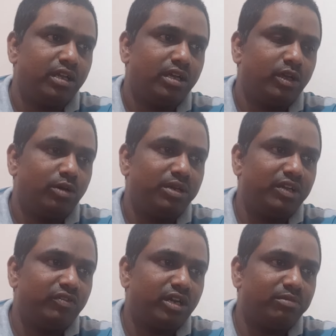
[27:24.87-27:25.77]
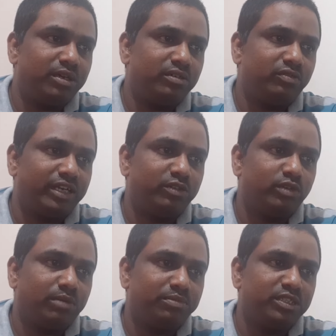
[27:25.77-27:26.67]
Global environment. Why do
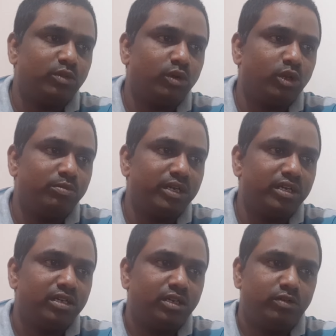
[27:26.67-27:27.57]
companies go global?